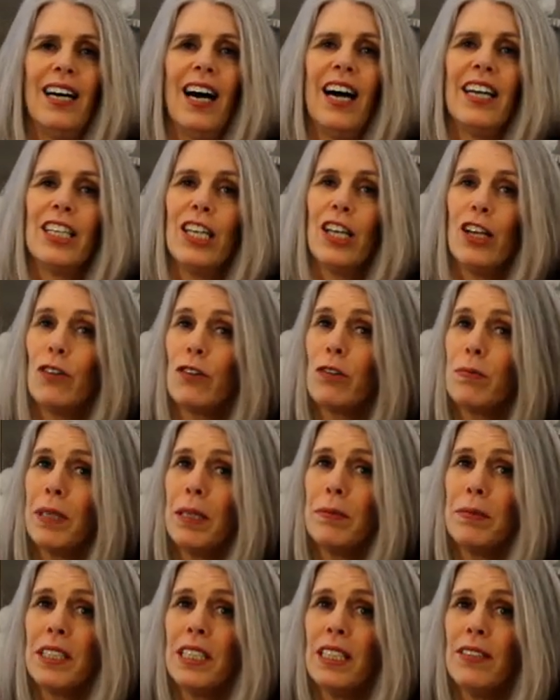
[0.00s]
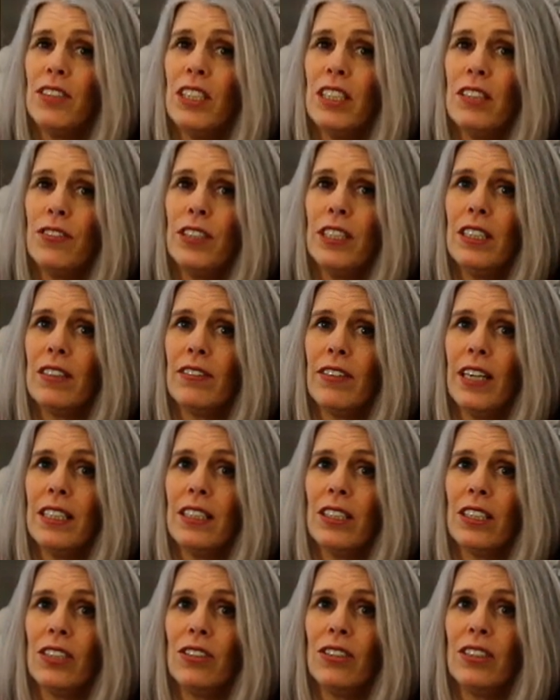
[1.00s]
I'd love to be able to give you a definitive
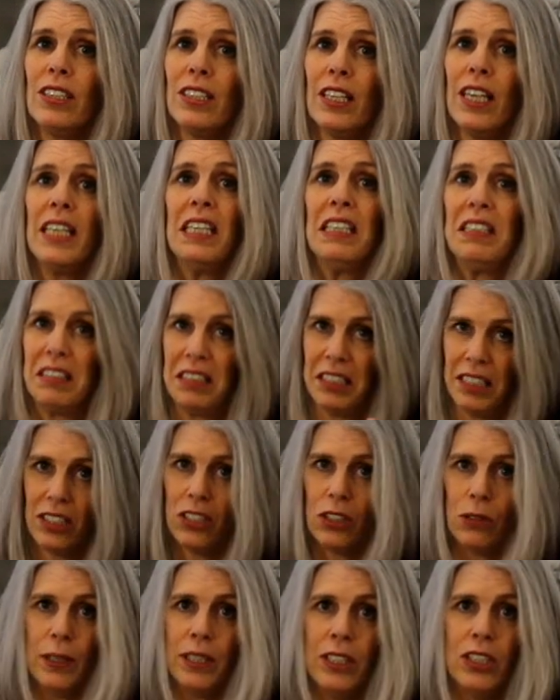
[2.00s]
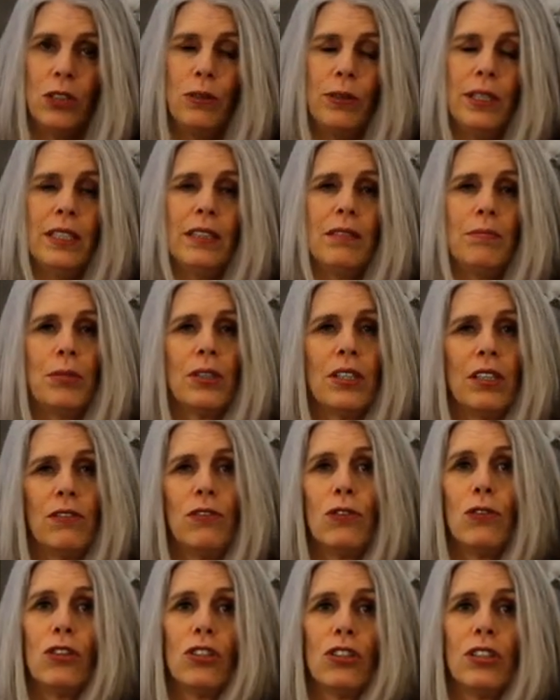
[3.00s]
answer and say this is when you go in, but
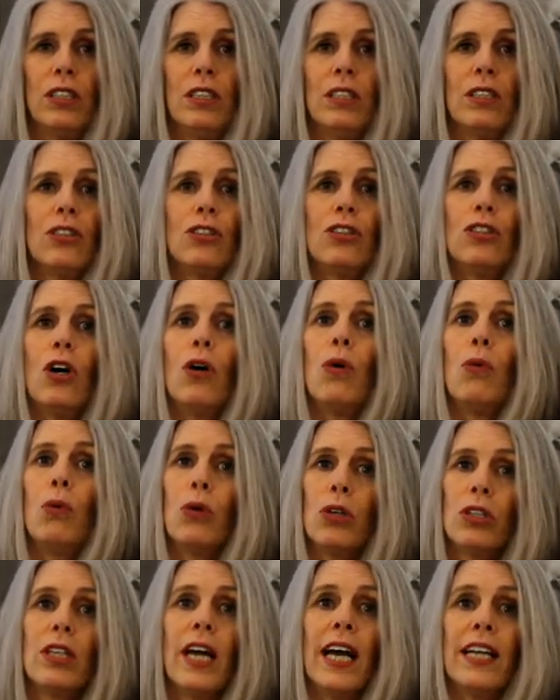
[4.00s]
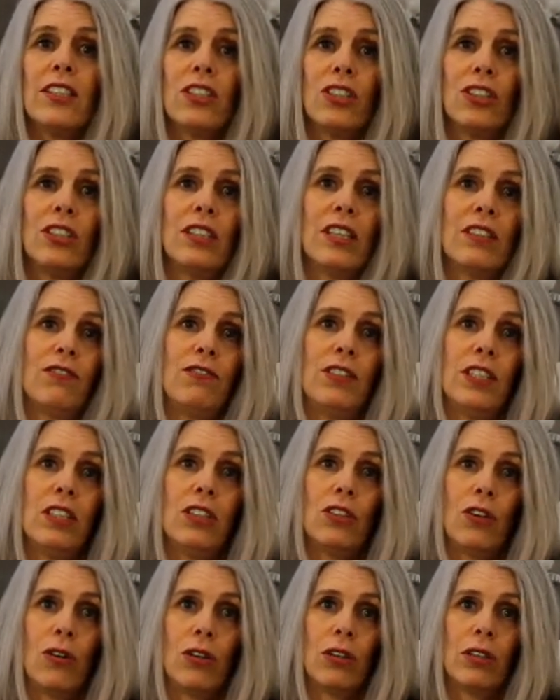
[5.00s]
unfortunately there's no one answer that
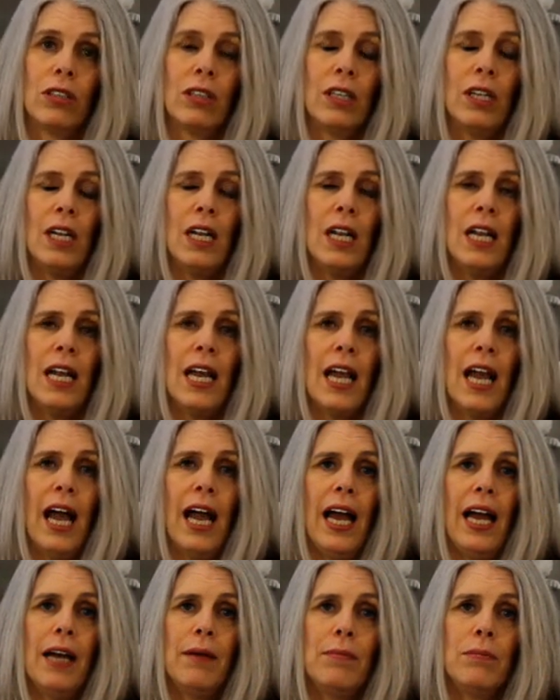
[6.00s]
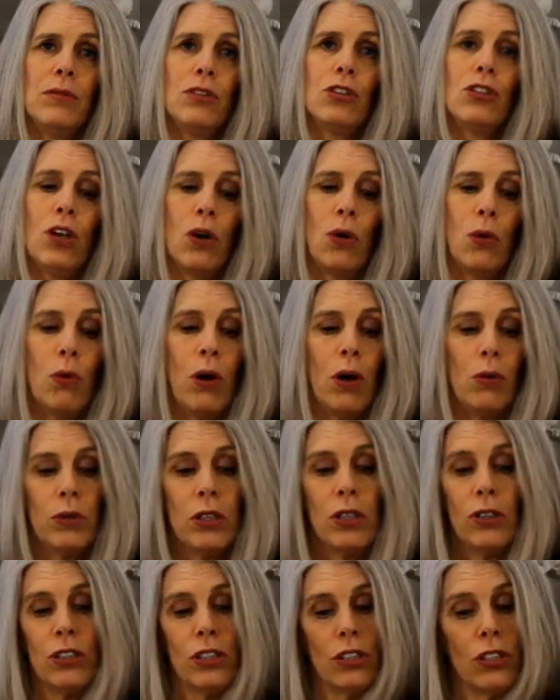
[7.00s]
fits all. So what we're
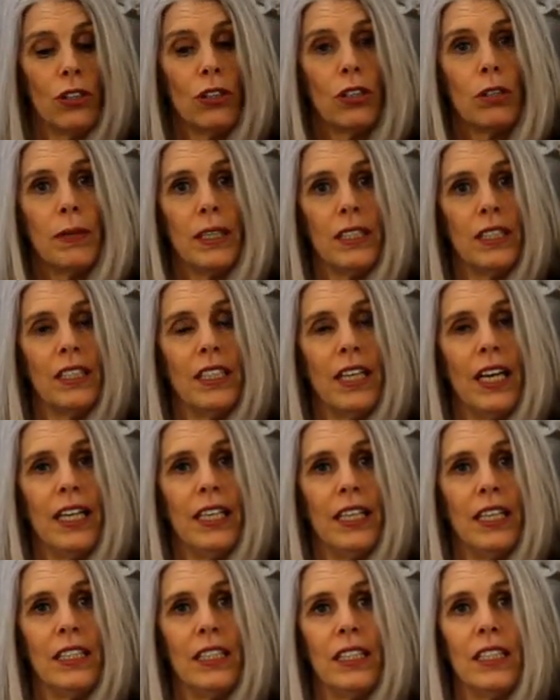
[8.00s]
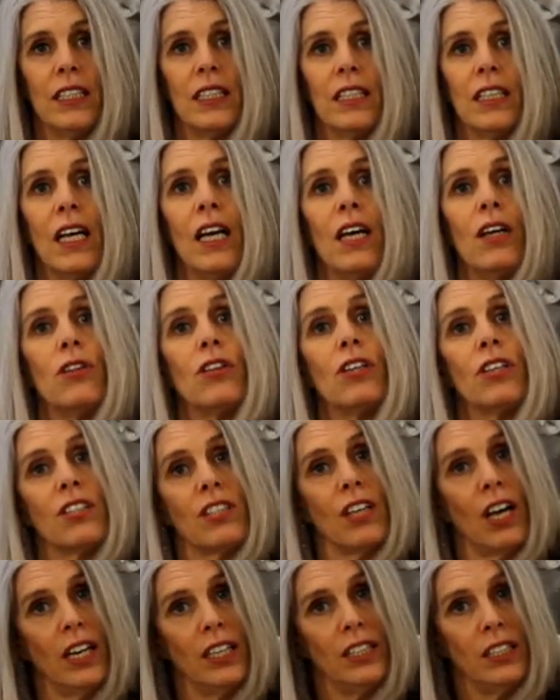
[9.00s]
going to talk about today is the
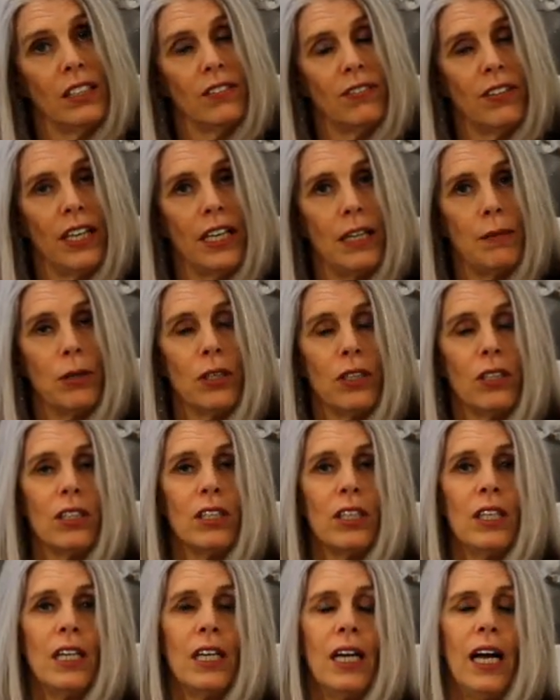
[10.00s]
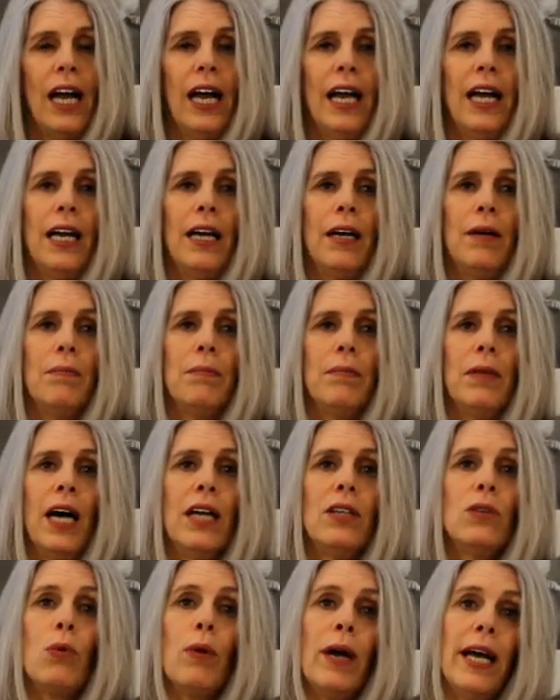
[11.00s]
signs of labour
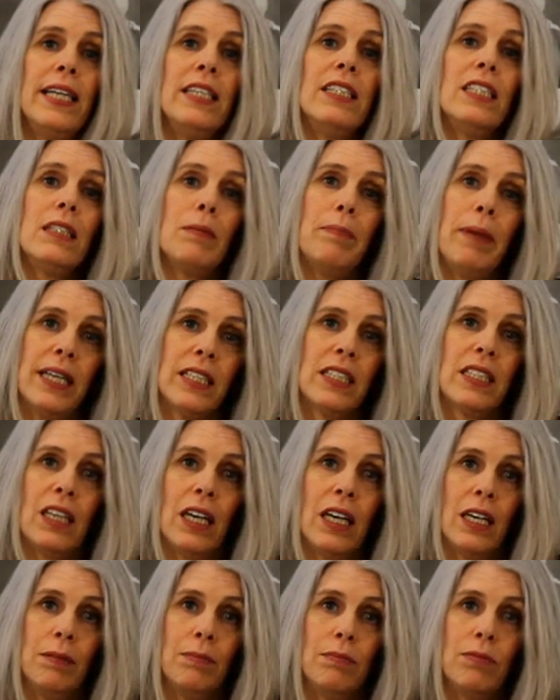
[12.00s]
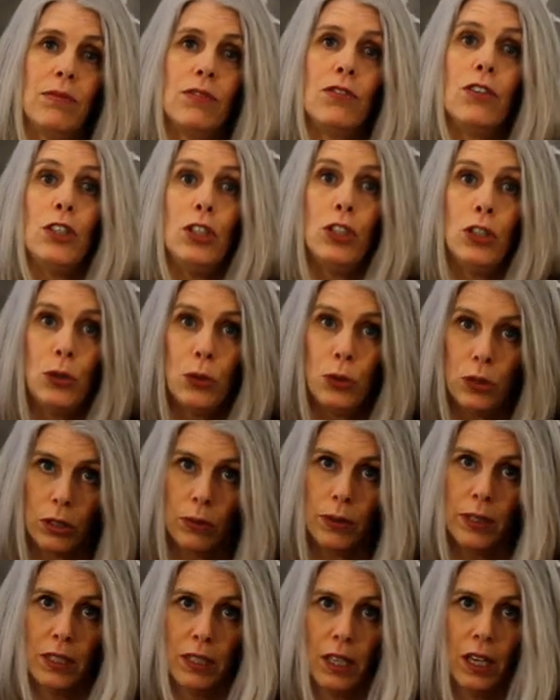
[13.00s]
and when is the best time for you to
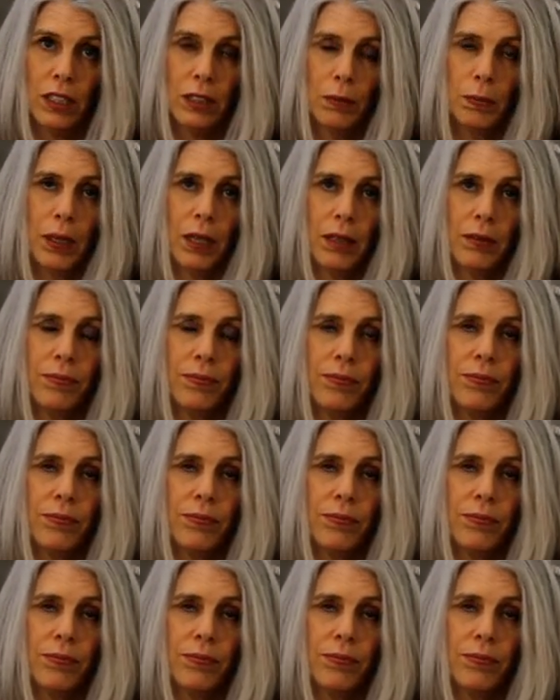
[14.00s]
go into the hospital.